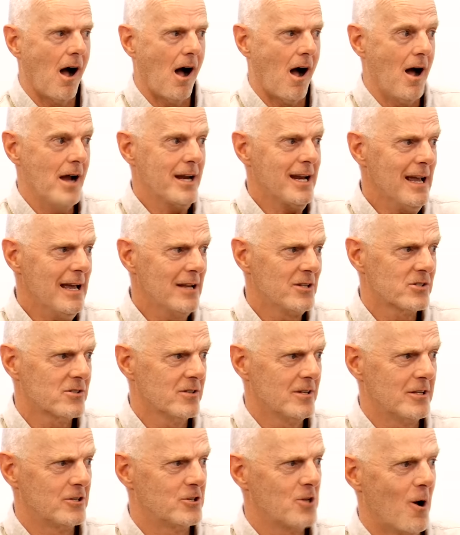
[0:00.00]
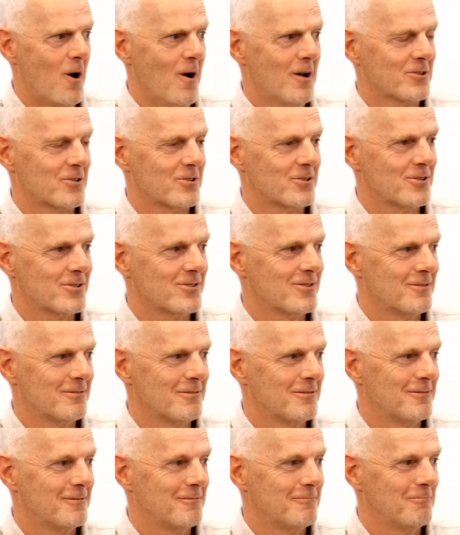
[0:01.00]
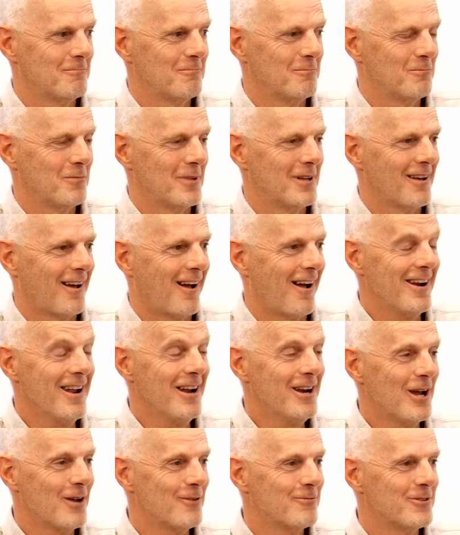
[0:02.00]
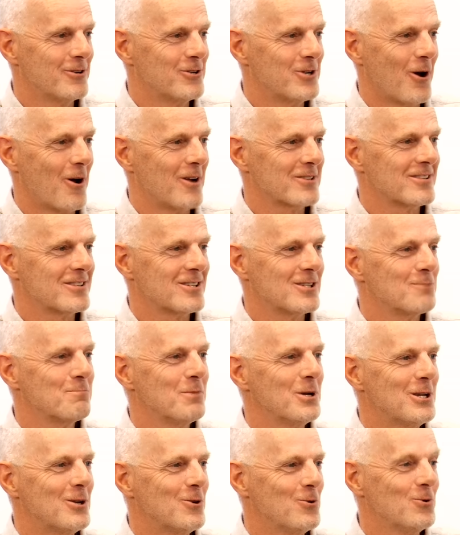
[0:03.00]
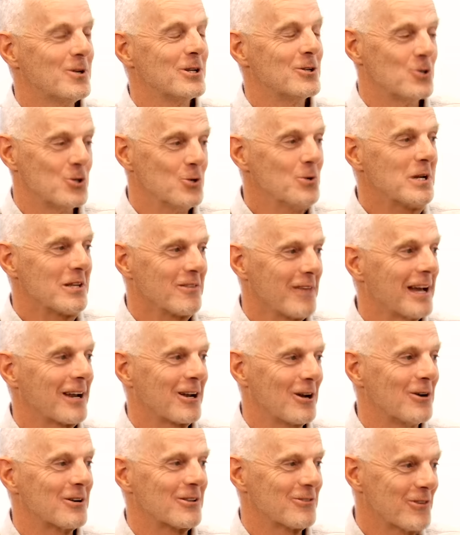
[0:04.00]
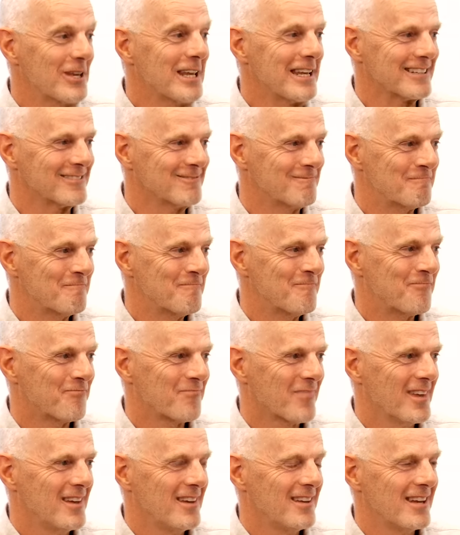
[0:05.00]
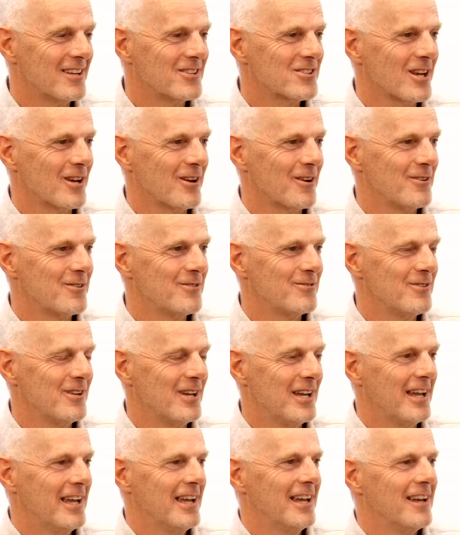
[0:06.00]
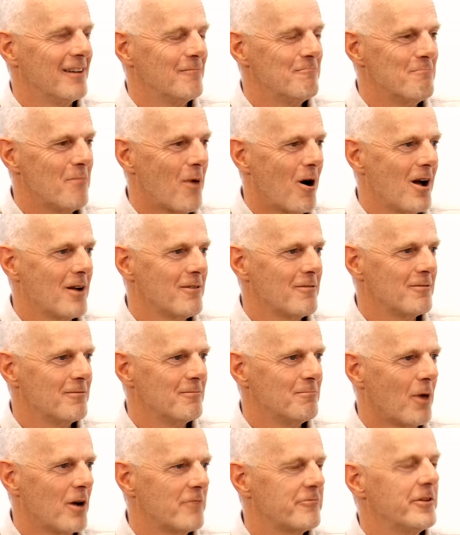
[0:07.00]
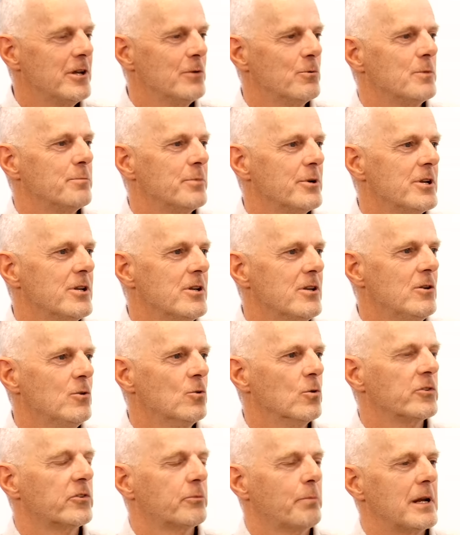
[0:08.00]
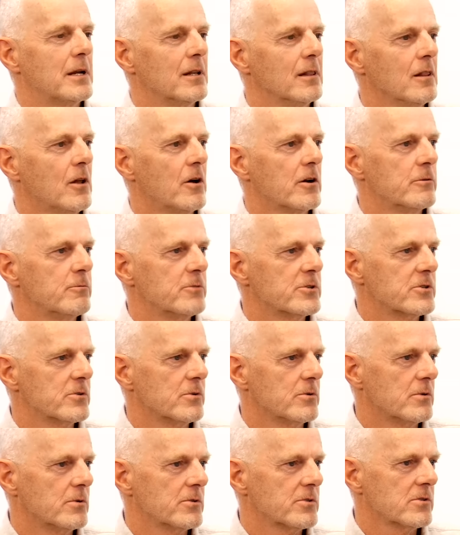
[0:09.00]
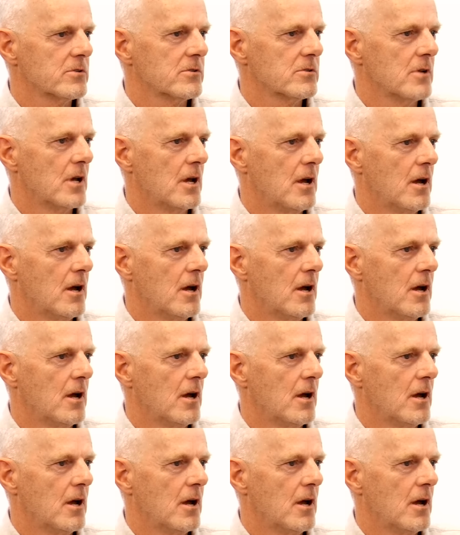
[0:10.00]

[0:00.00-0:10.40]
I, I can't see the diocese. I don't know if the diocese has been good at doing that kind of thing. Mm. And so my my fear would be you'll spend a lot of resource